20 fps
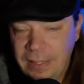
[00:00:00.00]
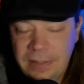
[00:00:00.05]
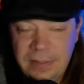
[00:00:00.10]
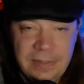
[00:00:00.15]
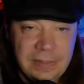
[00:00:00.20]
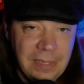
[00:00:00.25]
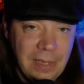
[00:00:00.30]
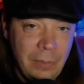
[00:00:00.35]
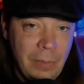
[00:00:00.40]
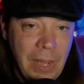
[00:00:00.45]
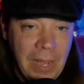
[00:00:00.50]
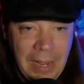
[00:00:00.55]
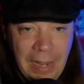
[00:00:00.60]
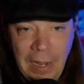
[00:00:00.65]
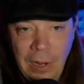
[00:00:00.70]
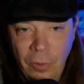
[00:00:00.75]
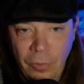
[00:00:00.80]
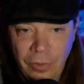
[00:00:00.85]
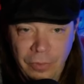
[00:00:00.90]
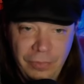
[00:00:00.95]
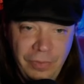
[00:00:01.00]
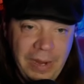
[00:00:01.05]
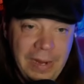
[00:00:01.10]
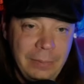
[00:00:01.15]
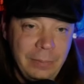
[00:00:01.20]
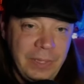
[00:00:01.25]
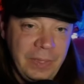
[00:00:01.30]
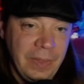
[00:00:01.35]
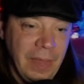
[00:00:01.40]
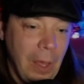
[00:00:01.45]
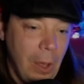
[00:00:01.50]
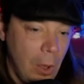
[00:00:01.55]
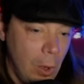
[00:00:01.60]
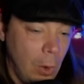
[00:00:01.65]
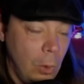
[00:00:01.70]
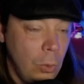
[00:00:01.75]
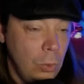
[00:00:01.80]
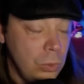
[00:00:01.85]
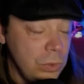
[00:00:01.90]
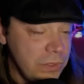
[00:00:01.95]
somehow the family that
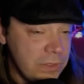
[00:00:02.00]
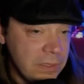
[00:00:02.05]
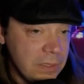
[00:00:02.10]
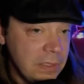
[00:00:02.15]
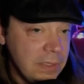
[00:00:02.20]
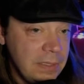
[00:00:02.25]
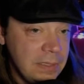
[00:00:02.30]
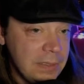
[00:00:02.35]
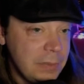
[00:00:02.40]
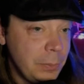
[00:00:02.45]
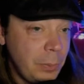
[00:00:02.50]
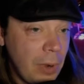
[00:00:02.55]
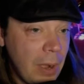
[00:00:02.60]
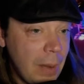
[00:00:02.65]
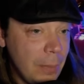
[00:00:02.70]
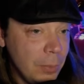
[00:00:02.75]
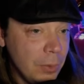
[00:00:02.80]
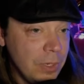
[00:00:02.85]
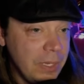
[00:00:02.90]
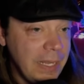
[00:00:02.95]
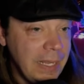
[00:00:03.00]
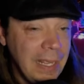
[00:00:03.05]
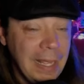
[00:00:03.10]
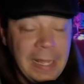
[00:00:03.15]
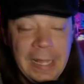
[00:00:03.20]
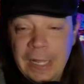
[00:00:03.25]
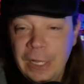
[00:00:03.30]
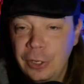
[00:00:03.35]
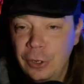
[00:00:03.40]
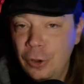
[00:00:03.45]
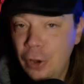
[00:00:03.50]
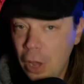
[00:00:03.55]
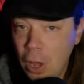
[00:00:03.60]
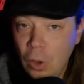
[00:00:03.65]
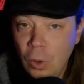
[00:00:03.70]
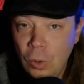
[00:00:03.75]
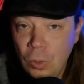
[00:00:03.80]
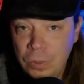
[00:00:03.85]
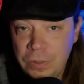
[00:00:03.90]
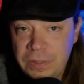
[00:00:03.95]
owns this property
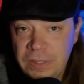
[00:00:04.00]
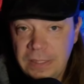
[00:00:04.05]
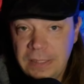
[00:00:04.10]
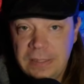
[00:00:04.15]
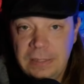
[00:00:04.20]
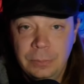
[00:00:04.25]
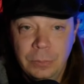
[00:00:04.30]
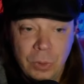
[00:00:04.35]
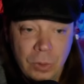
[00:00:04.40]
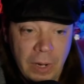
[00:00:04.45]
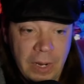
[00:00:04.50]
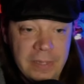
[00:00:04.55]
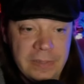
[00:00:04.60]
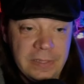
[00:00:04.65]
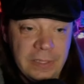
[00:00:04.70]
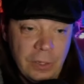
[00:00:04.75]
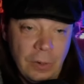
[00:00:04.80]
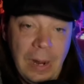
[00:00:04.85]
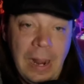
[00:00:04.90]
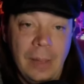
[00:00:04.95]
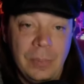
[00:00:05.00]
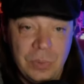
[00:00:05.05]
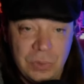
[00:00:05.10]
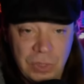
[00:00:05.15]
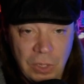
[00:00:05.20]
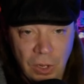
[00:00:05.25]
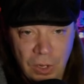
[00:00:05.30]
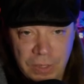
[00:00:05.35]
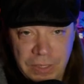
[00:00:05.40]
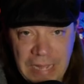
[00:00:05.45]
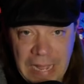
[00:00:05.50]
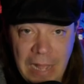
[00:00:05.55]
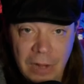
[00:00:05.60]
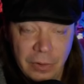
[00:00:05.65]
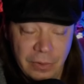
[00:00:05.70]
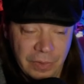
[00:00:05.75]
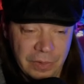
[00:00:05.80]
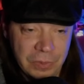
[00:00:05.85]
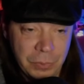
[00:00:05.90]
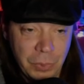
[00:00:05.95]
knows that some crazy crap has gone down
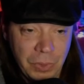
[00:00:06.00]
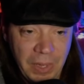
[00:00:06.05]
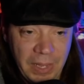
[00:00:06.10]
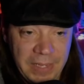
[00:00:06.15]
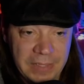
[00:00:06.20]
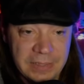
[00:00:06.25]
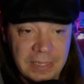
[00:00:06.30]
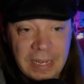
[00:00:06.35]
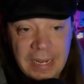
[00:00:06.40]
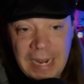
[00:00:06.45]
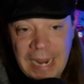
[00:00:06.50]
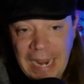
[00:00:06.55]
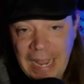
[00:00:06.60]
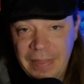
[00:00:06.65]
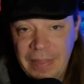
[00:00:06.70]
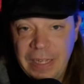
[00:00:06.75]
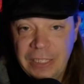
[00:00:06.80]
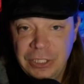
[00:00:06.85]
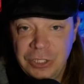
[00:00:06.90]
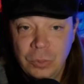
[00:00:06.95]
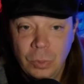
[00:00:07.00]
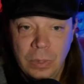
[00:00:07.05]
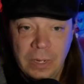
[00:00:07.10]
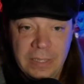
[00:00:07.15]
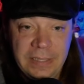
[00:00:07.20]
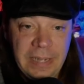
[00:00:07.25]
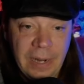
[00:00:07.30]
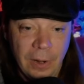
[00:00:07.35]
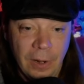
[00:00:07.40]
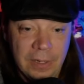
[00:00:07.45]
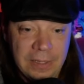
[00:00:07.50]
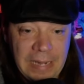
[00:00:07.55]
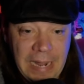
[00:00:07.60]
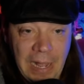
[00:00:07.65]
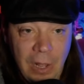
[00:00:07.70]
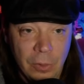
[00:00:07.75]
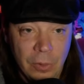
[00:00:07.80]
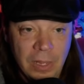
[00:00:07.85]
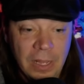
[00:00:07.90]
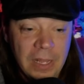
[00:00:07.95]
in this place and they just want to tear it
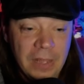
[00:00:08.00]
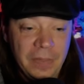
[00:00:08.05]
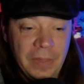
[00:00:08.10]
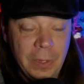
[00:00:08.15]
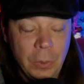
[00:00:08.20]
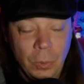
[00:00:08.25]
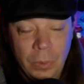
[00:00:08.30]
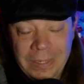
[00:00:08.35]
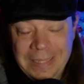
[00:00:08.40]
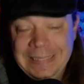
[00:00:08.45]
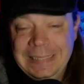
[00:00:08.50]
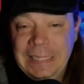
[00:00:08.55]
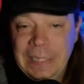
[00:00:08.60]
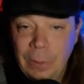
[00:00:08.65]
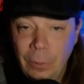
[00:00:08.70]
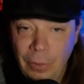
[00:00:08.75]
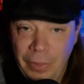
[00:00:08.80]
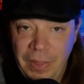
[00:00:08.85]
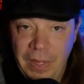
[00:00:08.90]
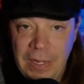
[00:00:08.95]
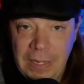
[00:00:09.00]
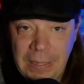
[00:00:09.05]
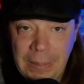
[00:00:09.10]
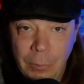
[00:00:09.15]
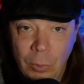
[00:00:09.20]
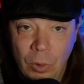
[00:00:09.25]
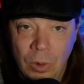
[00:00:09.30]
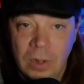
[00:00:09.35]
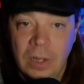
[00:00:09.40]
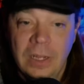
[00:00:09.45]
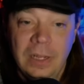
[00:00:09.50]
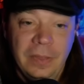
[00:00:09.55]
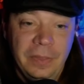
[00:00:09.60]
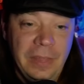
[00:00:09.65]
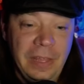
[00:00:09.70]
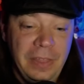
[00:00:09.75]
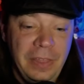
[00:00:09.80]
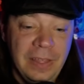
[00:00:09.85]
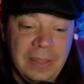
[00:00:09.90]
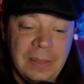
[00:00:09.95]
down. They don't want to deal with it anymore.
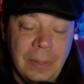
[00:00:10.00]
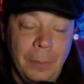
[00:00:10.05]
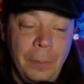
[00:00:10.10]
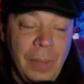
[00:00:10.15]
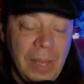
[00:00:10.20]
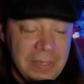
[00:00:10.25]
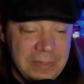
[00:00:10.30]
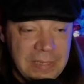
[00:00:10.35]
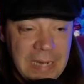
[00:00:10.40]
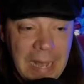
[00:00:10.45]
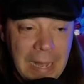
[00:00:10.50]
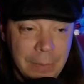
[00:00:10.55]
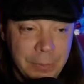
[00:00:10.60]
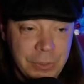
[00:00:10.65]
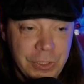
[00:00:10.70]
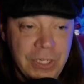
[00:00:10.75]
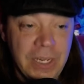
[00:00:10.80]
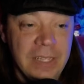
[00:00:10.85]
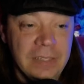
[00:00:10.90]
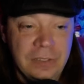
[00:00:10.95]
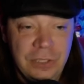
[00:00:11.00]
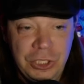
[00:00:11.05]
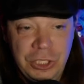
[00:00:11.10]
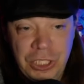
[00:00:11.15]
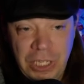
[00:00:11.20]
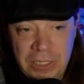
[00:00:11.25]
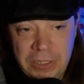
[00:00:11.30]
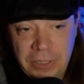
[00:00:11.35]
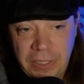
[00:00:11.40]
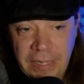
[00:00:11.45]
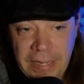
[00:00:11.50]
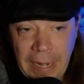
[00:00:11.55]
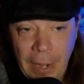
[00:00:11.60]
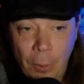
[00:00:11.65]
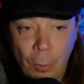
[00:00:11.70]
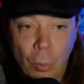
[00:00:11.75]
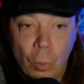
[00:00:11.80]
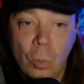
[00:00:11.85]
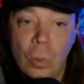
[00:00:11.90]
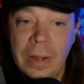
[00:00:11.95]
They think the best option is to just get
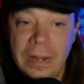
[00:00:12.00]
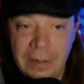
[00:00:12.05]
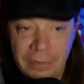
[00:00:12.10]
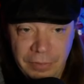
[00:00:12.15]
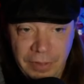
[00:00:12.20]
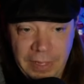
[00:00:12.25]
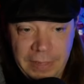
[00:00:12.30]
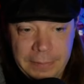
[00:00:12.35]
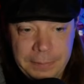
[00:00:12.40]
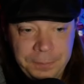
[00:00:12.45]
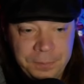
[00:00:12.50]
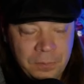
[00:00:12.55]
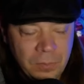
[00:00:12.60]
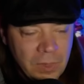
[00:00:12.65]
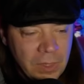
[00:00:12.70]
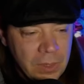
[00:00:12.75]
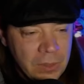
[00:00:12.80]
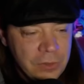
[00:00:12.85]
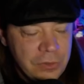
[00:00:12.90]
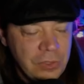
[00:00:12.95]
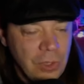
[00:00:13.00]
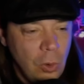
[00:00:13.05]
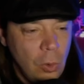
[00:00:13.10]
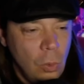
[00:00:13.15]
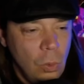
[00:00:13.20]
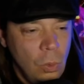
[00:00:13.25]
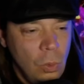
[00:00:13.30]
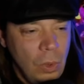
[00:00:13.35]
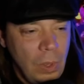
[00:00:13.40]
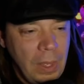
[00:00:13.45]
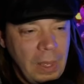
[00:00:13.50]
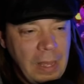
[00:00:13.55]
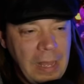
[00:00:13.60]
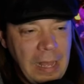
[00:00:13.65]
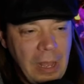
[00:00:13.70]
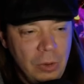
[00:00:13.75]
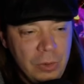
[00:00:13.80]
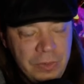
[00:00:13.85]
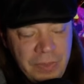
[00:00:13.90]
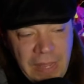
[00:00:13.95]
rid of it. So
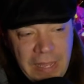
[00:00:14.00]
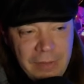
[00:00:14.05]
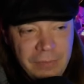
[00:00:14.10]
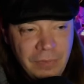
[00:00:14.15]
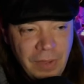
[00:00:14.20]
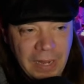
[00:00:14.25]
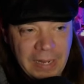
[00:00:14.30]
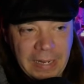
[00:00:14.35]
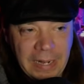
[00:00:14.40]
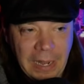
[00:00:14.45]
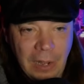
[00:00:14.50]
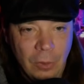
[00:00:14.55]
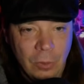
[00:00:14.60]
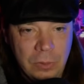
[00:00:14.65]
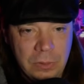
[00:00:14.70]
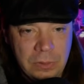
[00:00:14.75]
how did they find out?